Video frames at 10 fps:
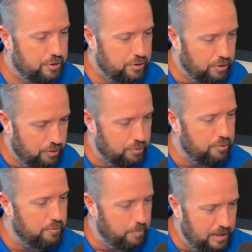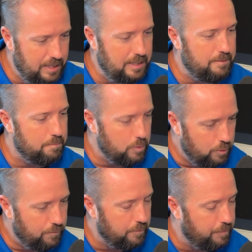so many
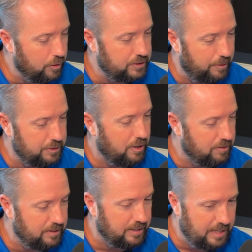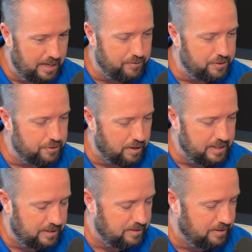moving parts. I was talking to Kevin
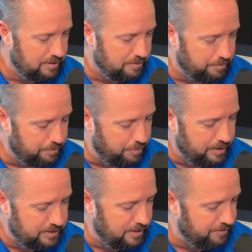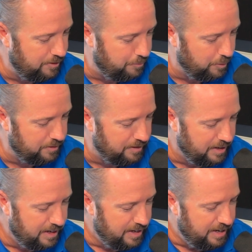Drake, the president of Upward, and
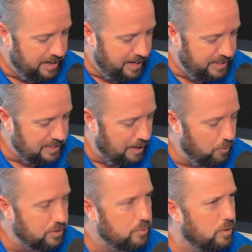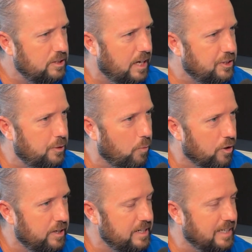he's like, "What's what's got you
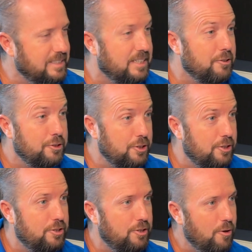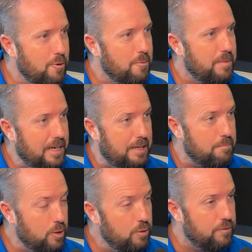worried?" And I said, "There's just so many
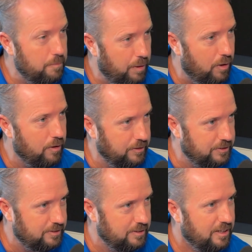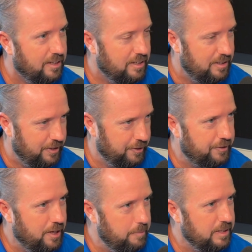moving parts that are
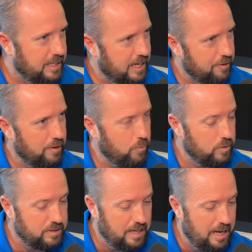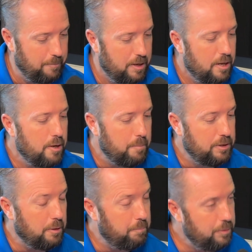coming together at one time."
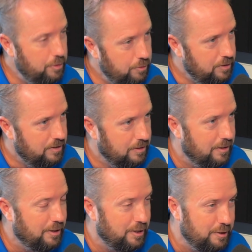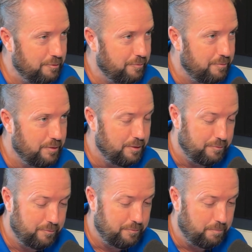But the beauty of
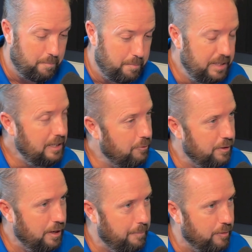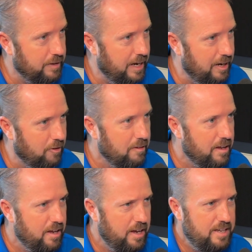of being with Upward now
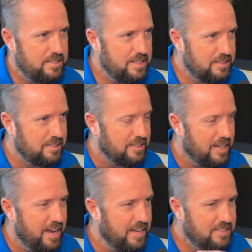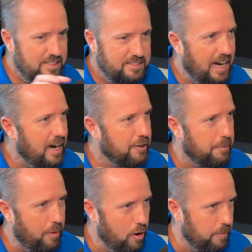is it's it's an entire
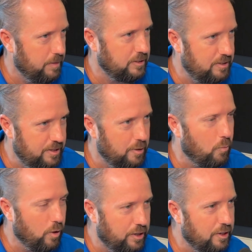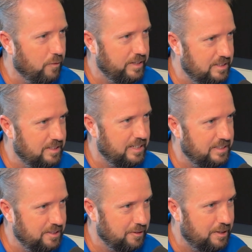departments that are working on these
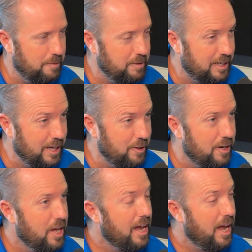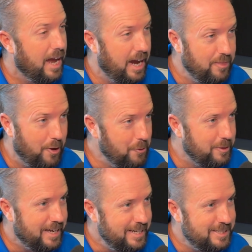things that are yeah. coming together. In the old
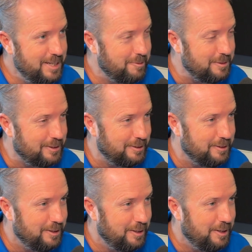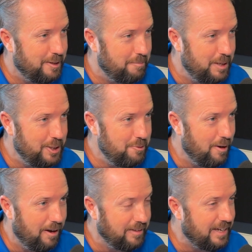days, it was me, you,
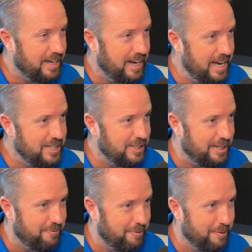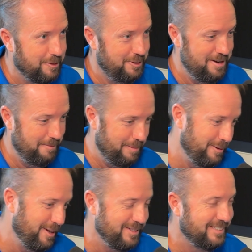Holly, Gay, and Angie, and yep. we were trying to pull
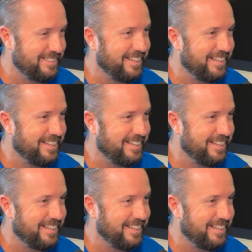all this